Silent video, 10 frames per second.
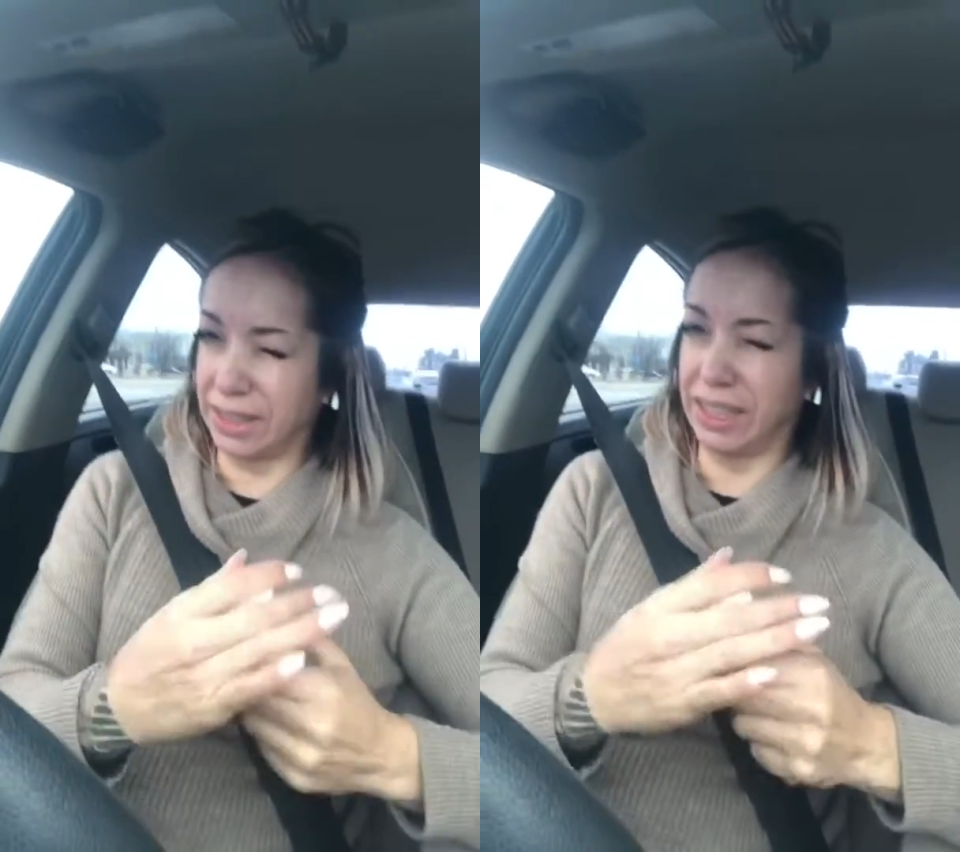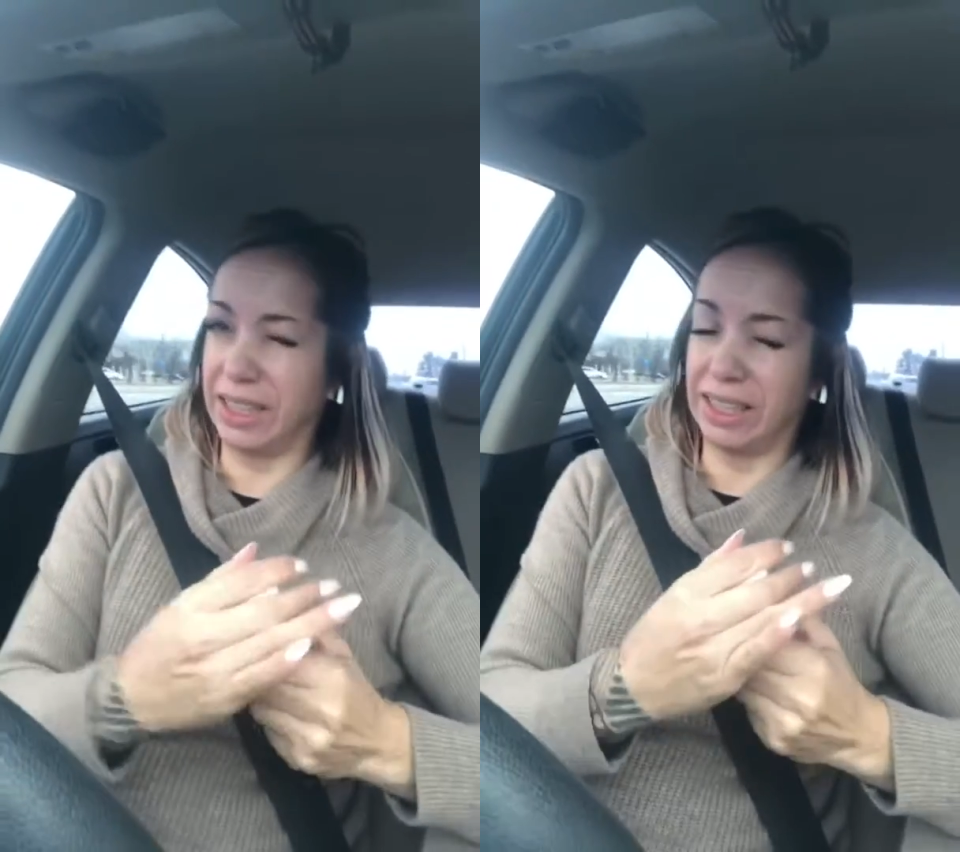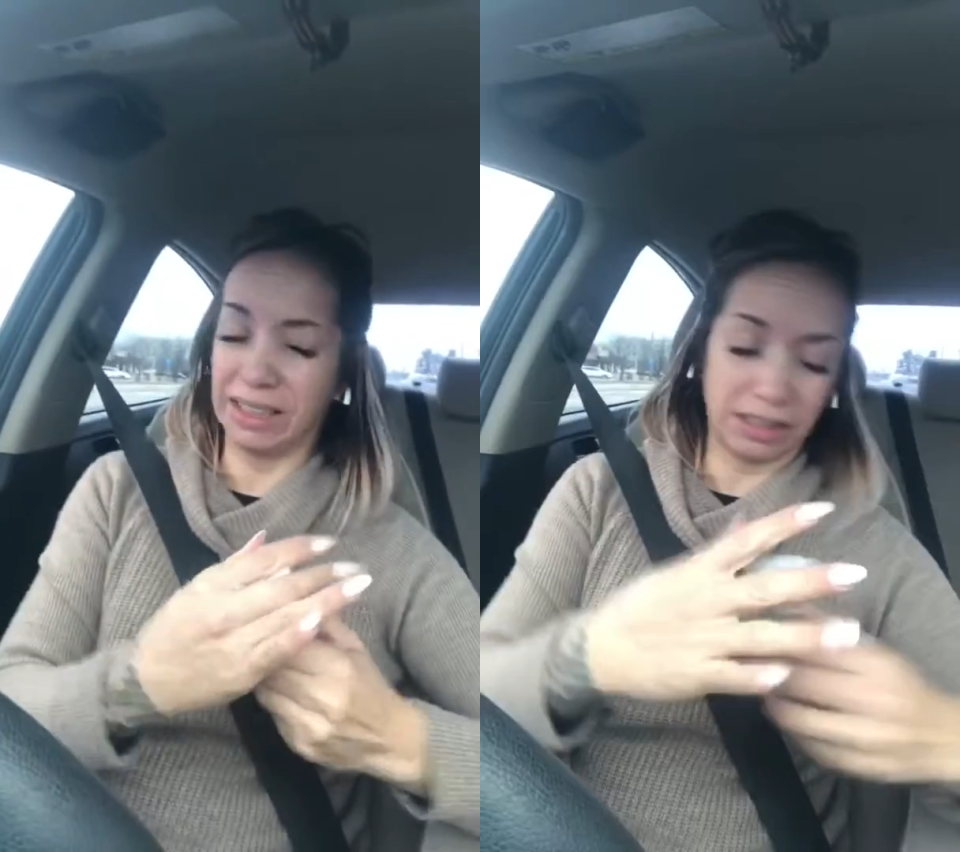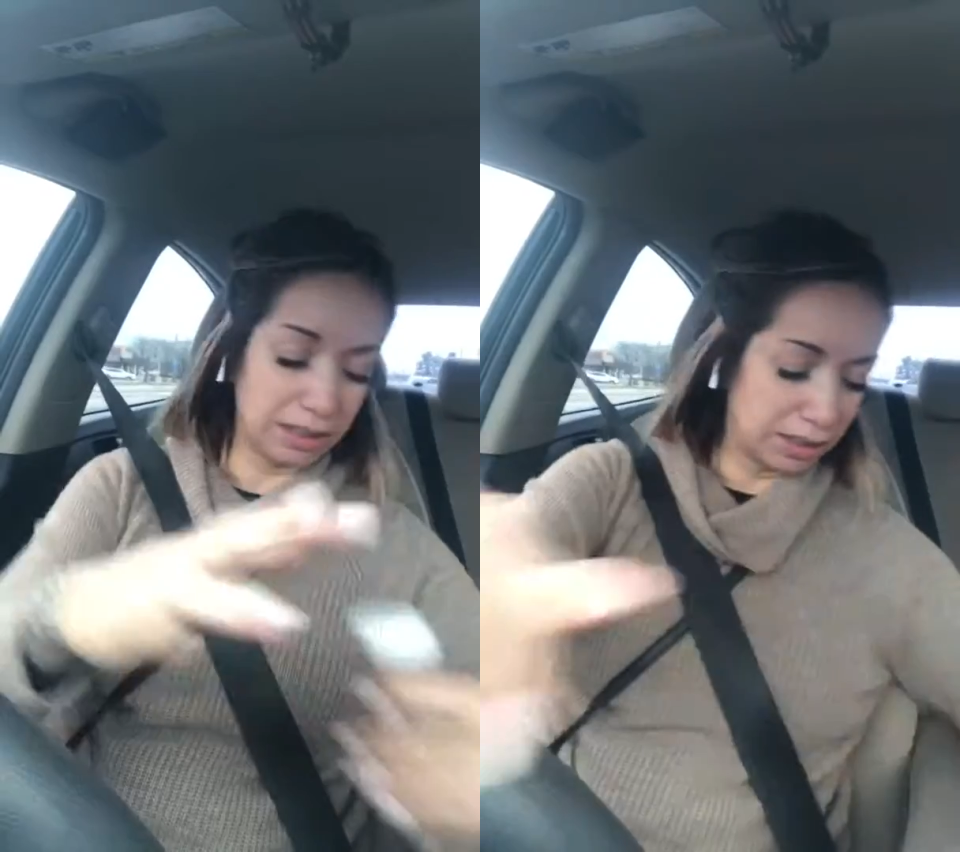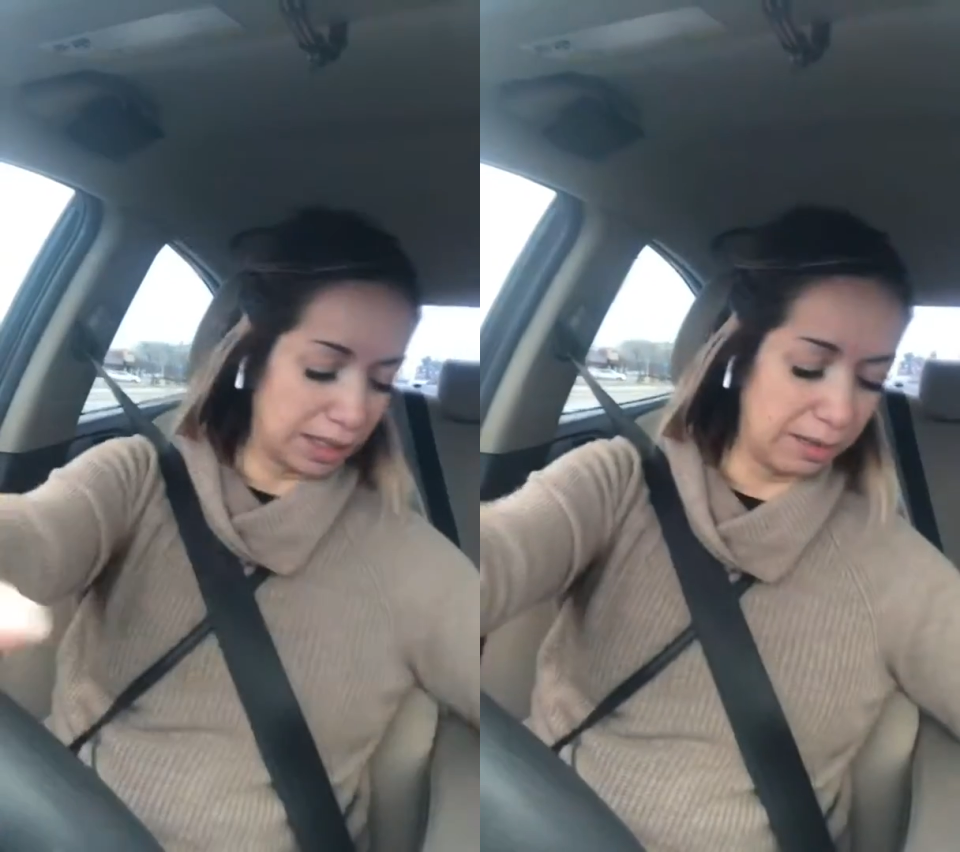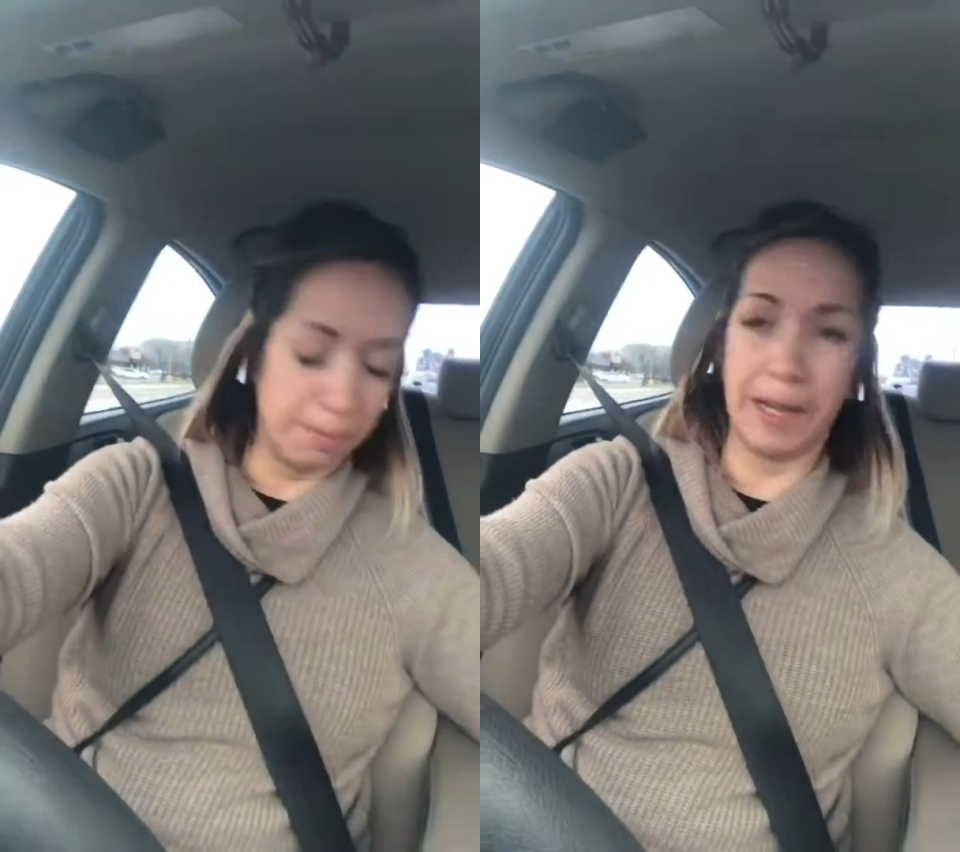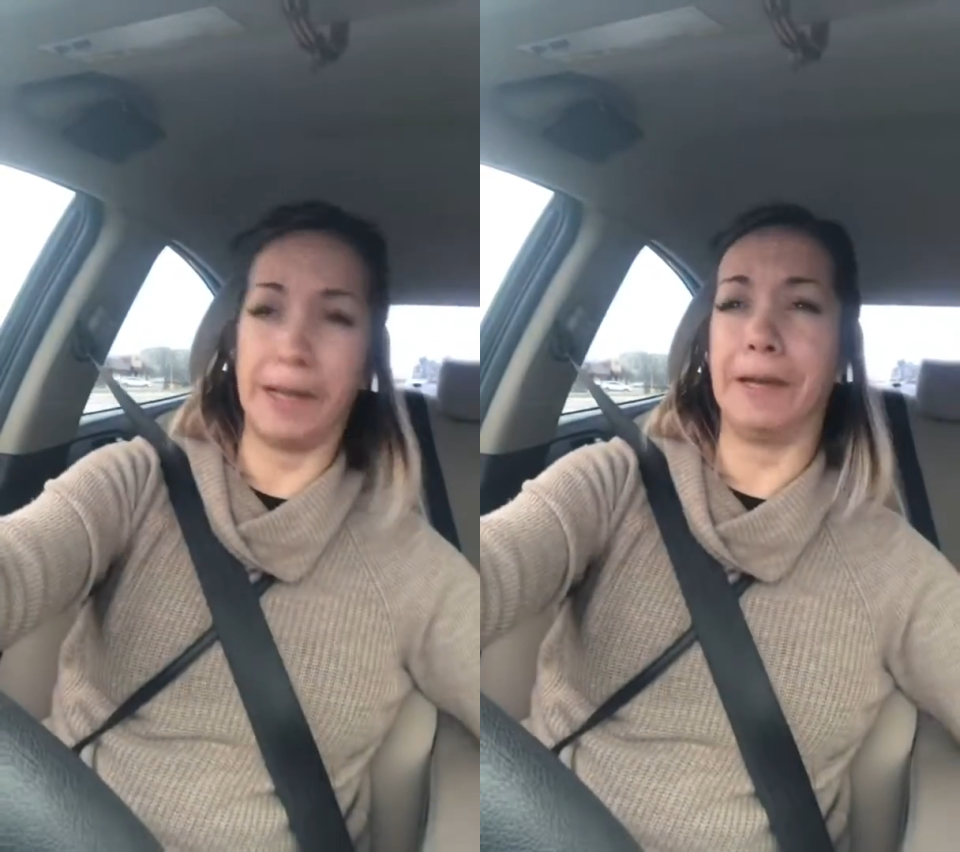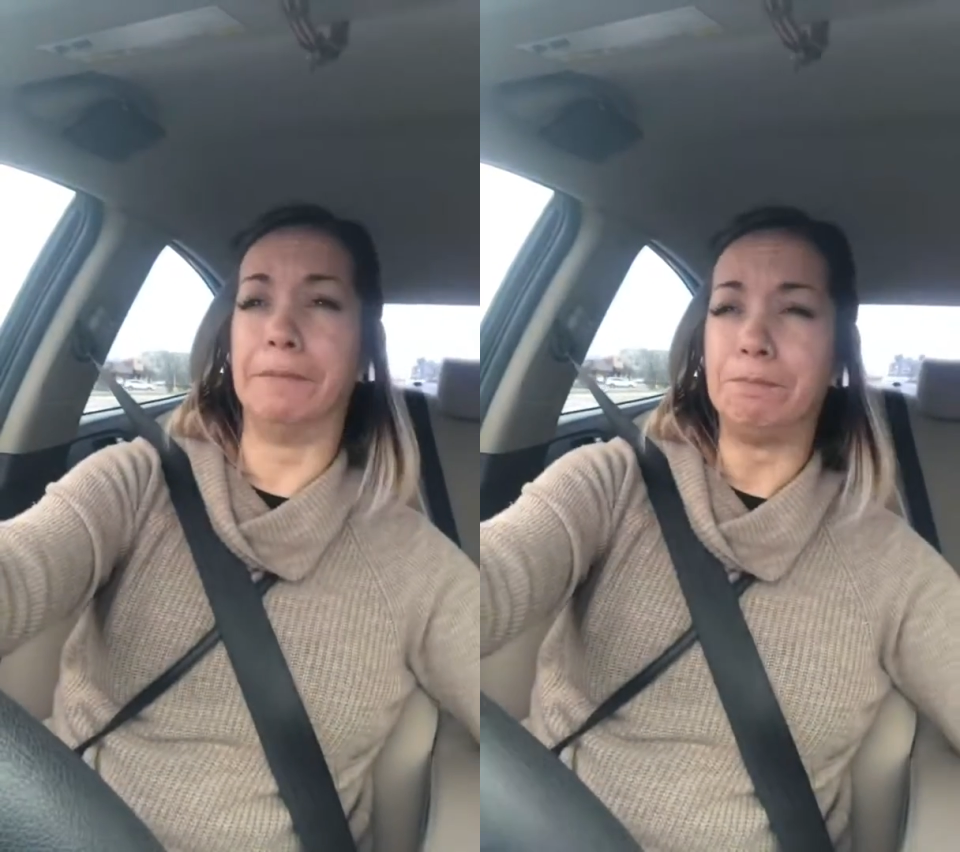this is killing
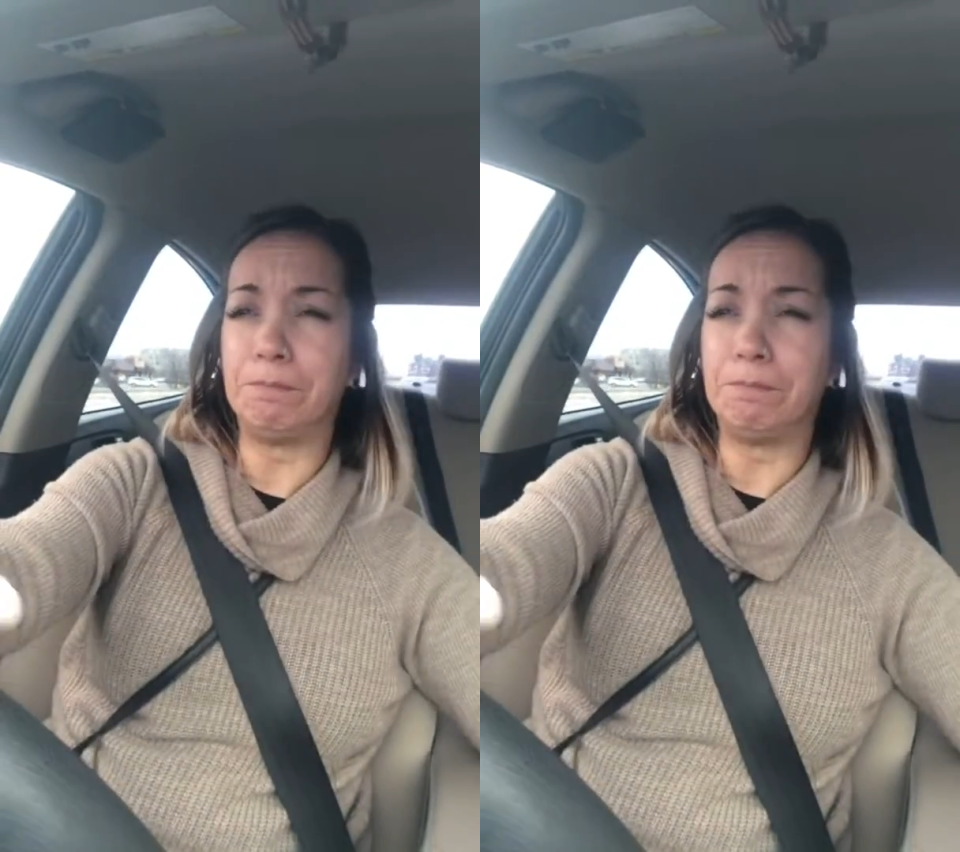me